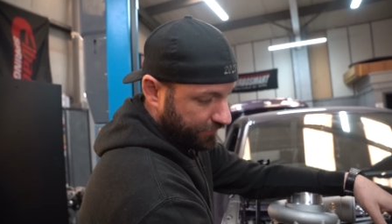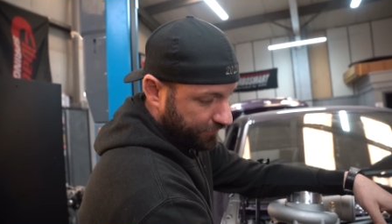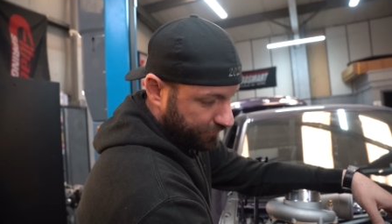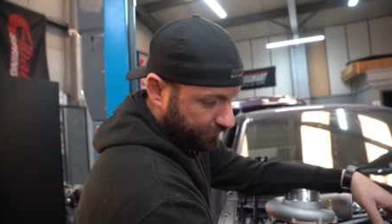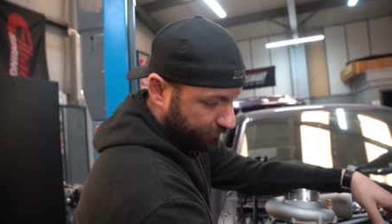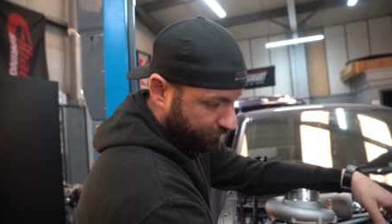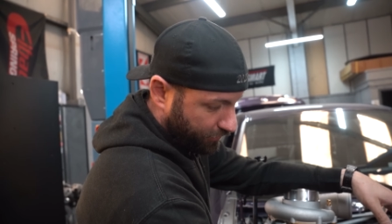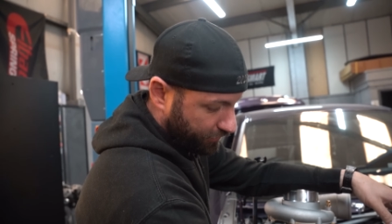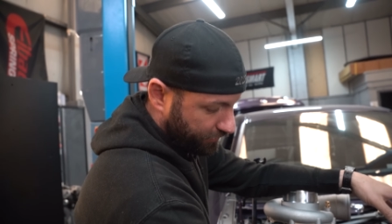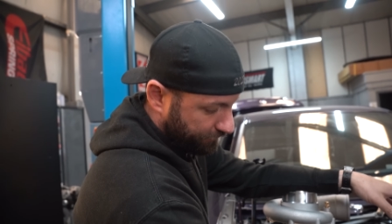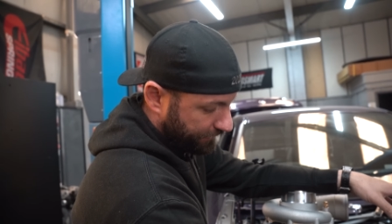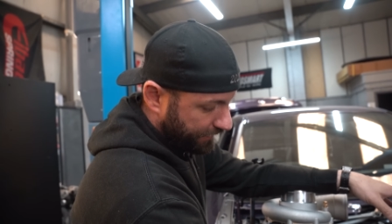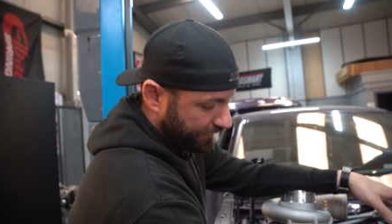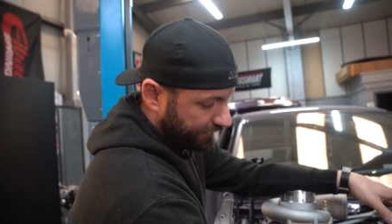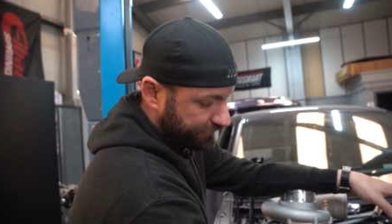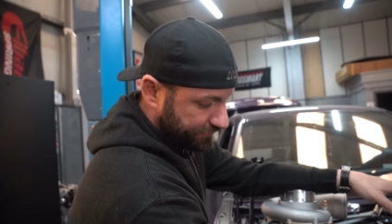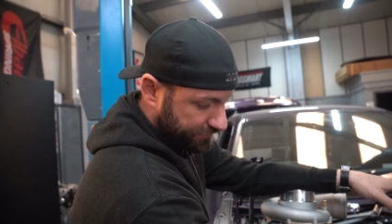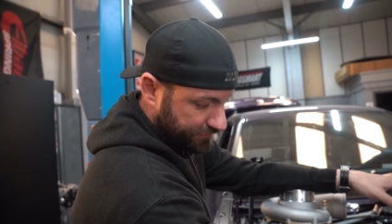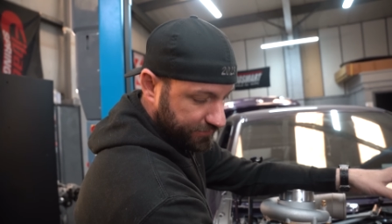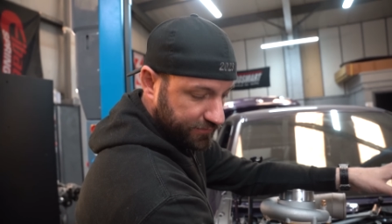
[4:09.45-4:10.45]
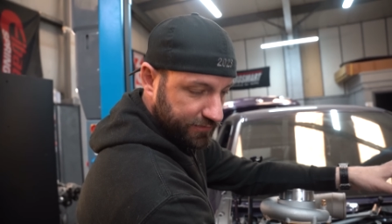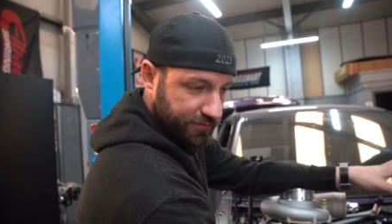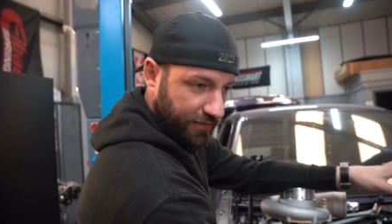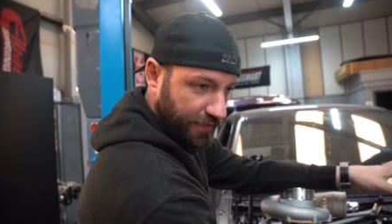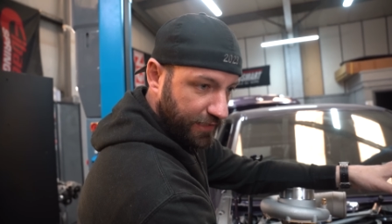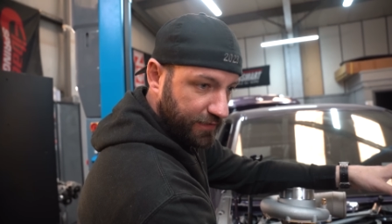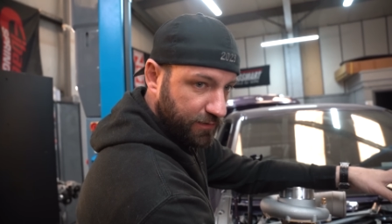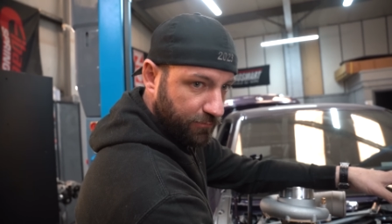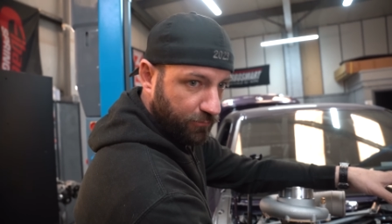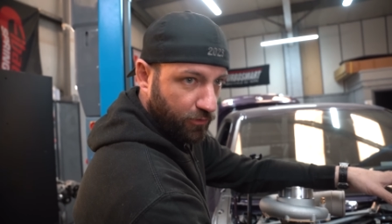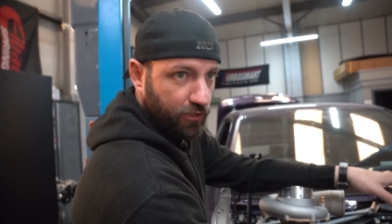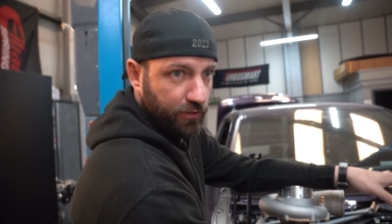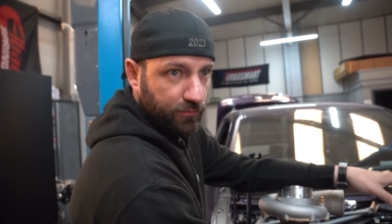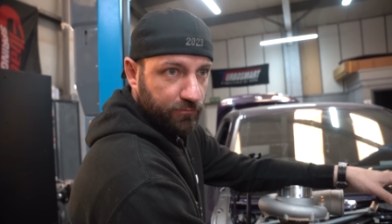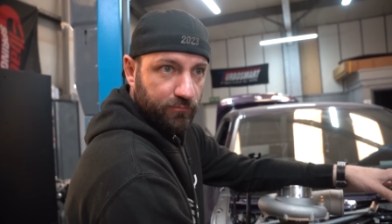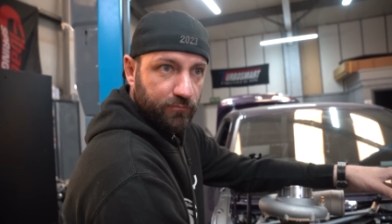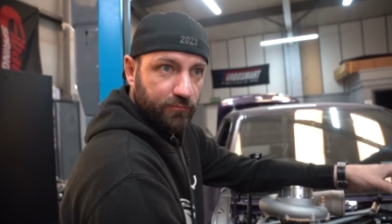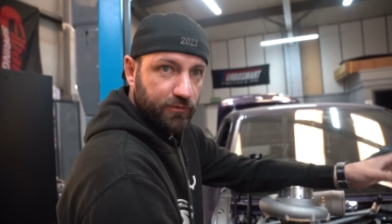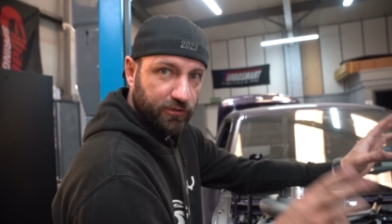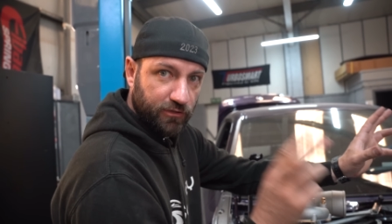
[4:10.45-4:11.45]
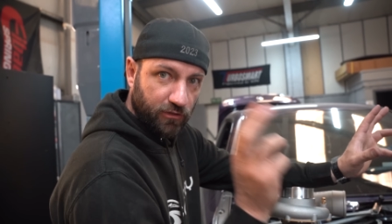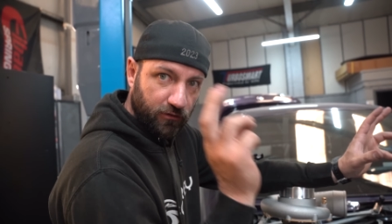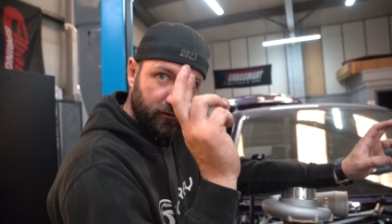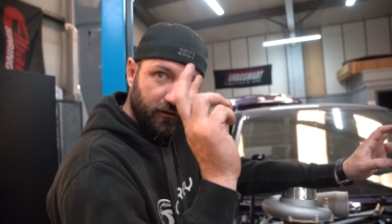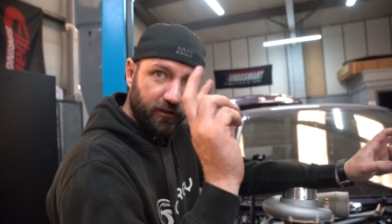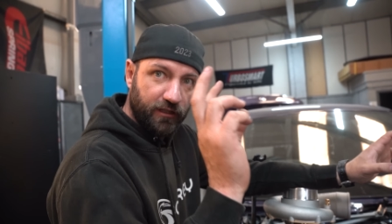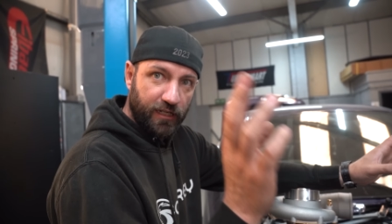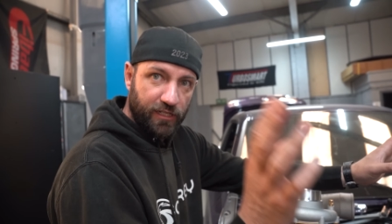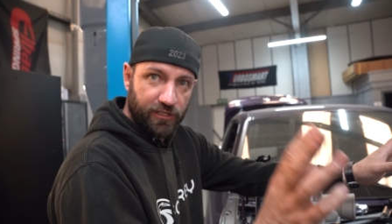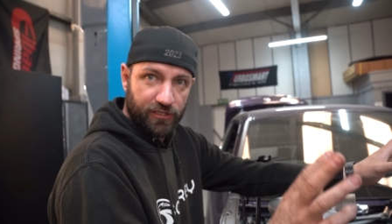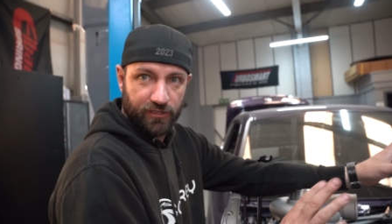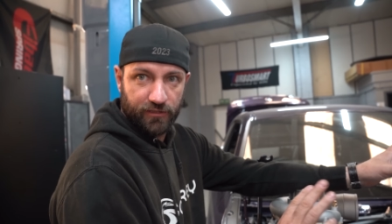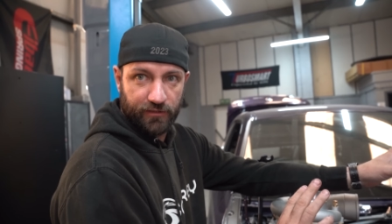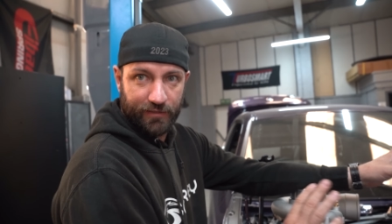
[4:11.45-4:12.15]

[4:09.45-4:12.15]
the bottom mount is at the bottom, stock location.